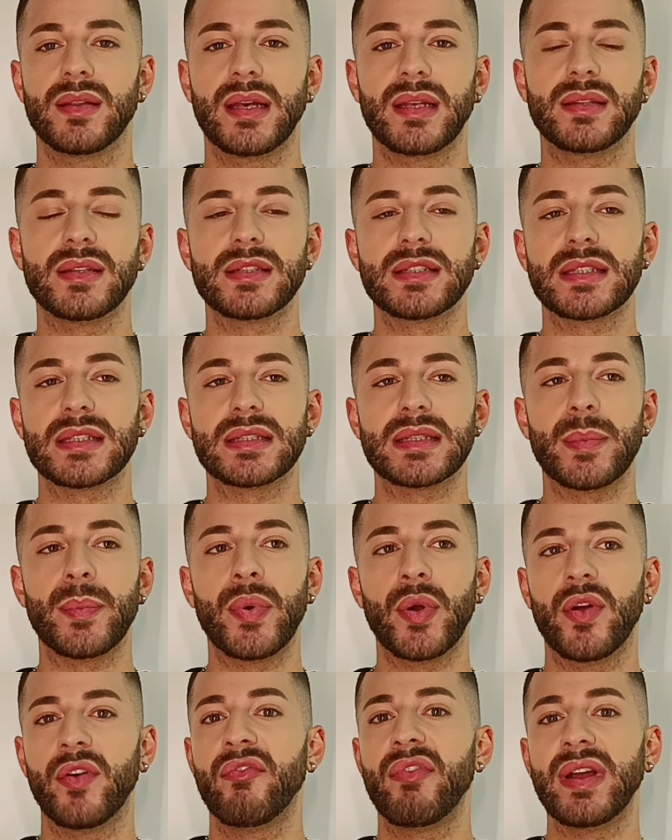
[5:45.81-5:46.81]
Like this is the
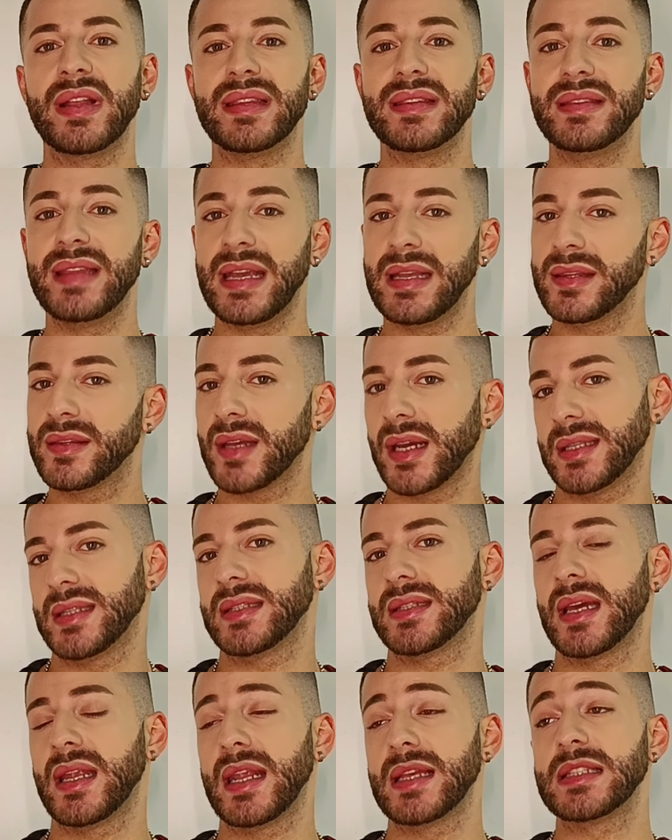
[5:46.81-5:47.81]
perfect date night
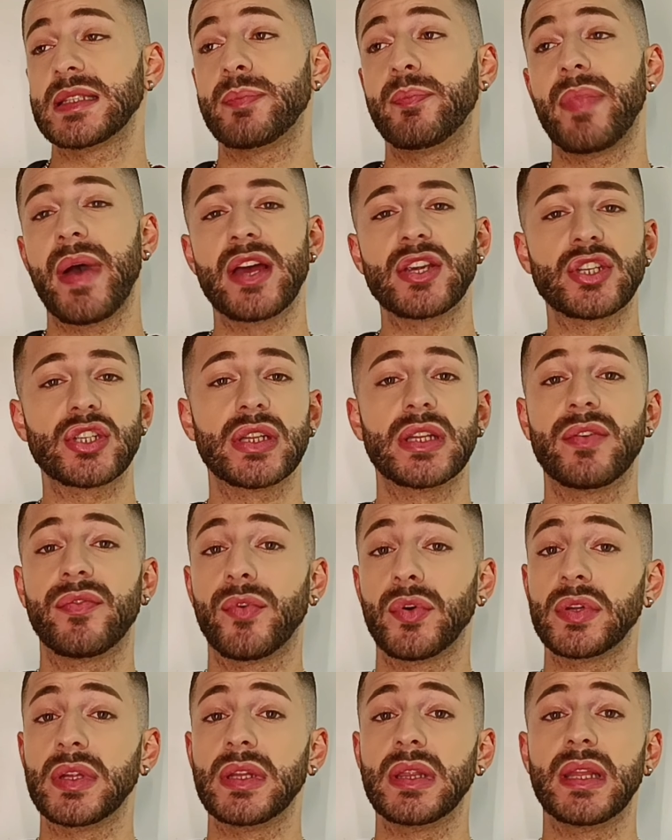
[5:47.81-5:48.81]
scent, especially
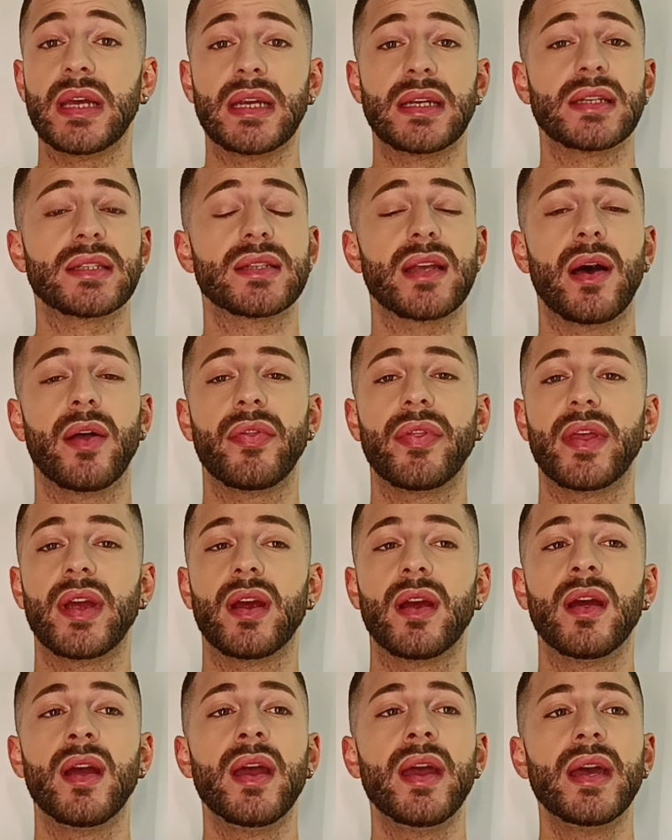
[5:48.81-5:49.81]
for the ladies out
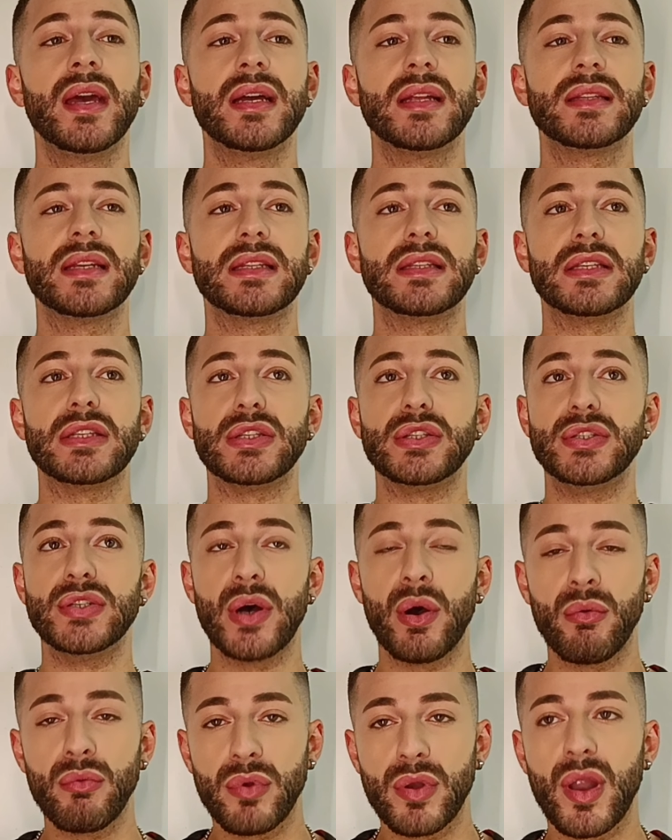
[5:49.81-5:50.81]
there that
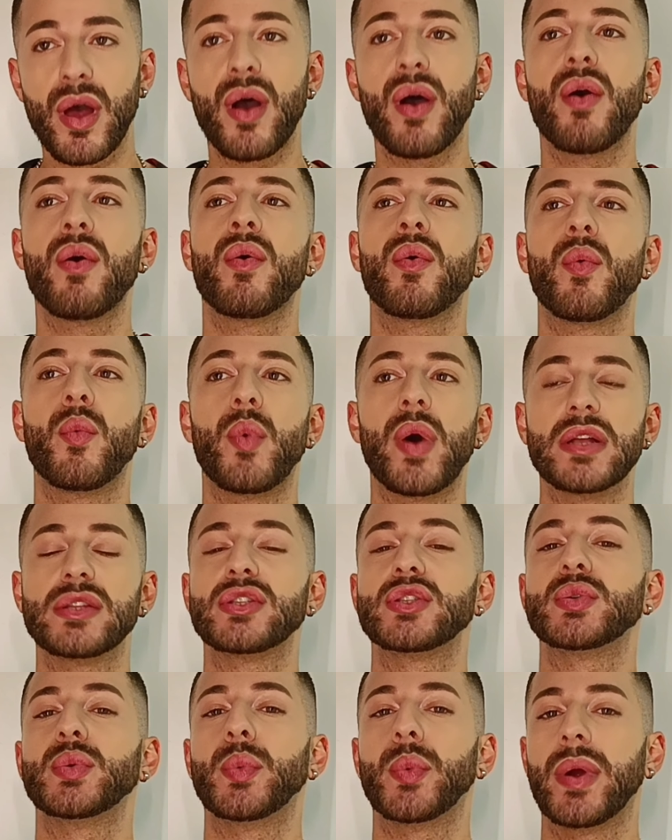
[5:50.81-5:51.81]
don't know what
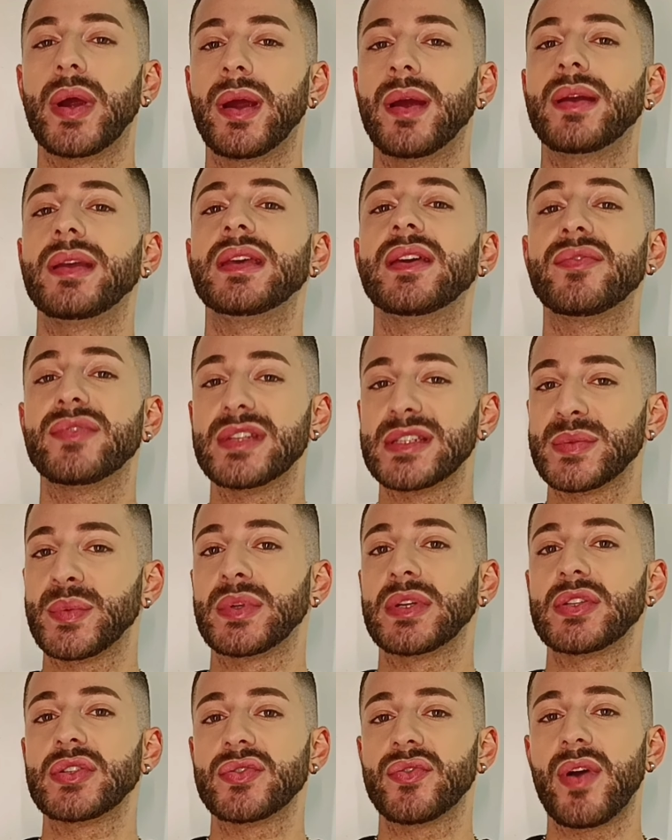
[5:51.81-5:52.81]
to wear. Give this
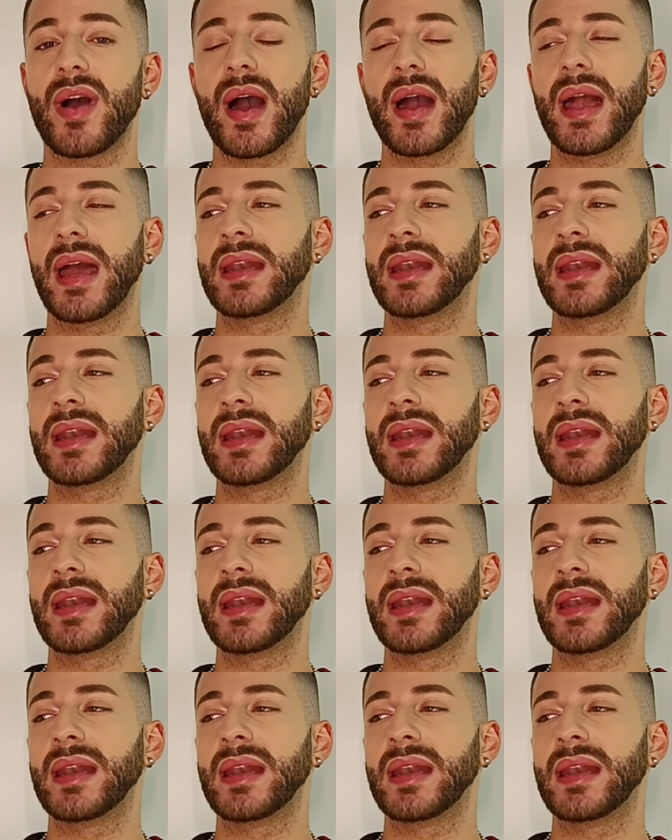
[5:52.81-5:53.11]
one a try.